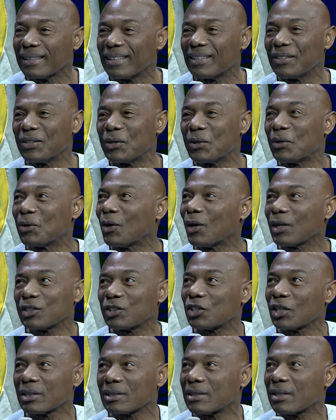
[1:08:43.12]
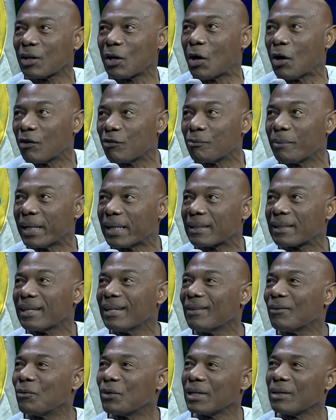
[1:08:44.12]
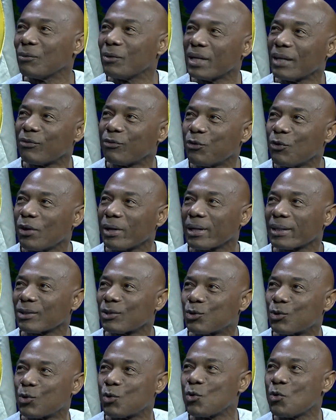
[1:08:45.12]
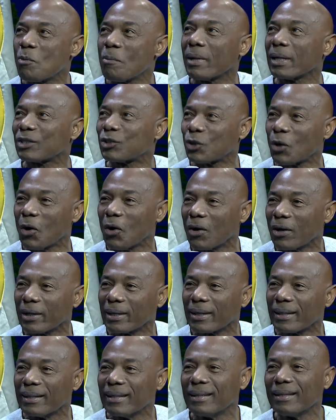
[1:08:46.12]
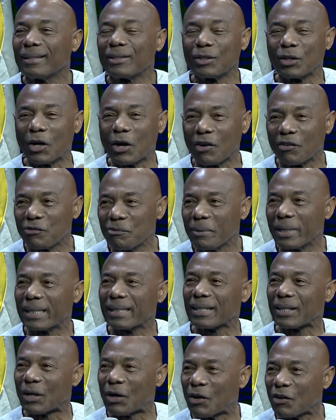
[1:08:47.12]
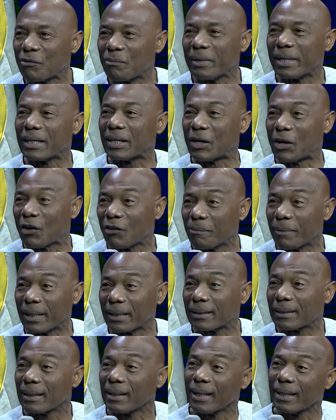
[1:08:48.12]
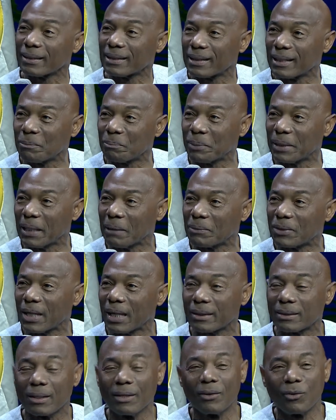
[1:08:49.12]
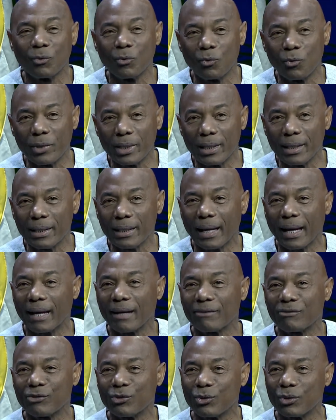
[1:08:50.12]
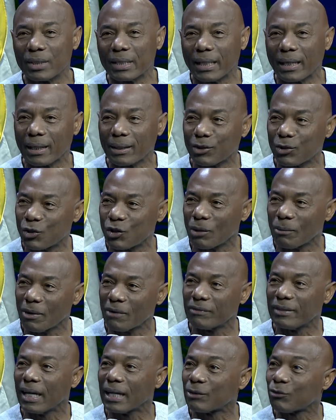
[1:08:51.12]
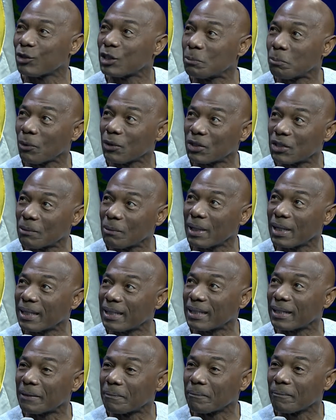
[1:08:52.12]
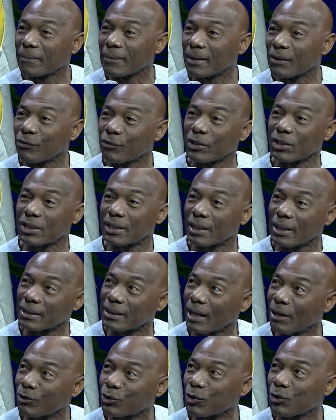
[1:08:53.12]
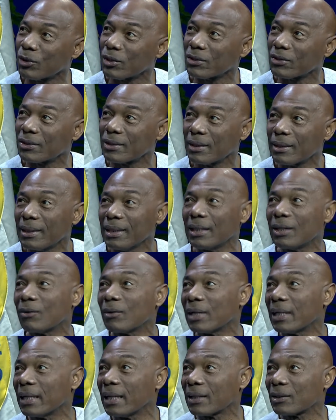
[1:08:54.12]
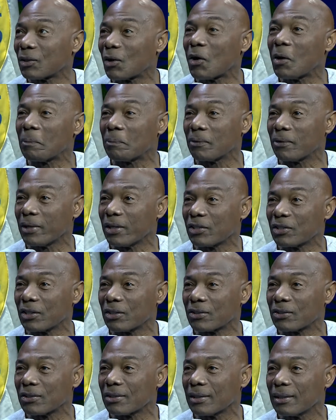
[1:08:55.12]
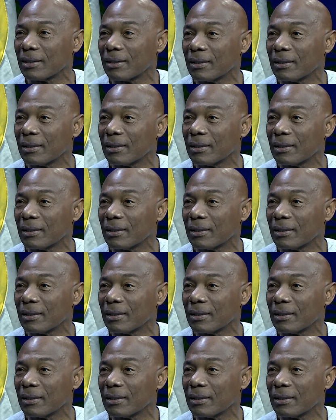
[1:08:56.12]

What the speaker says: You know, not just the government. We are focused too much on the government. And as the PM says, we have to take some of that responsibility. First as households, equally as corporations.